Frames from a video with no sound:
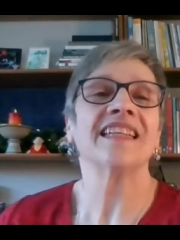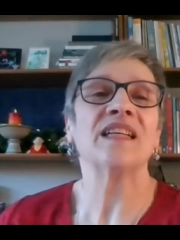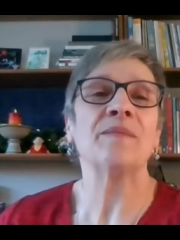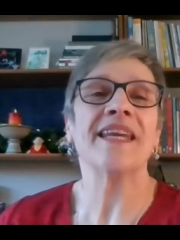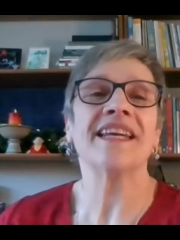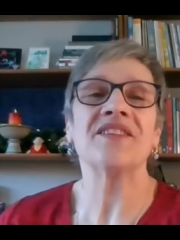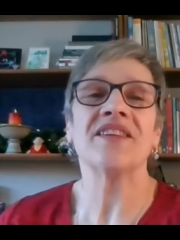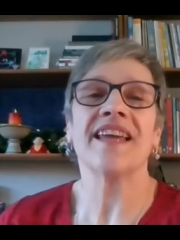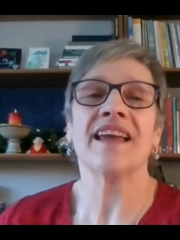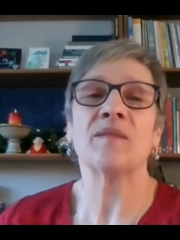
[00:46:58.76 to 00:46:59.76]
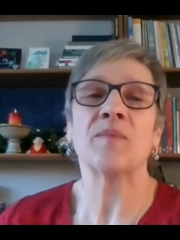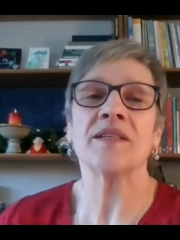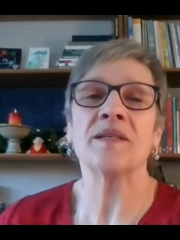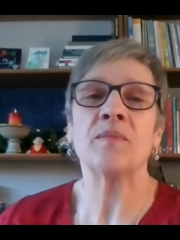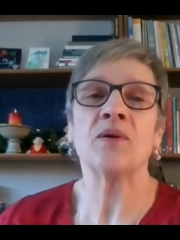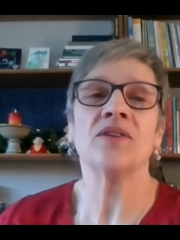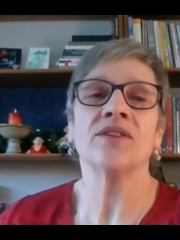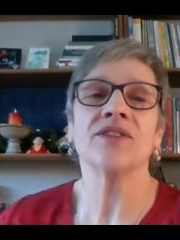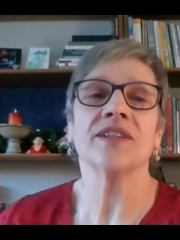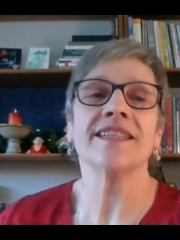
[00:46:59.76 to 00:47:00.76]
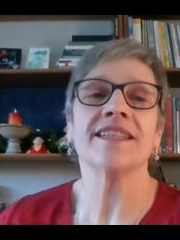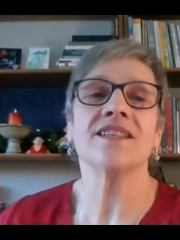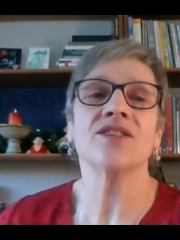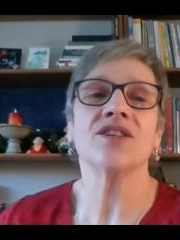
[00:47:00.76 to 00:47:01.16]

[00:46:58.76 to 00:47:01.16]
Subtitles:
Committing to the eighth principle, to listen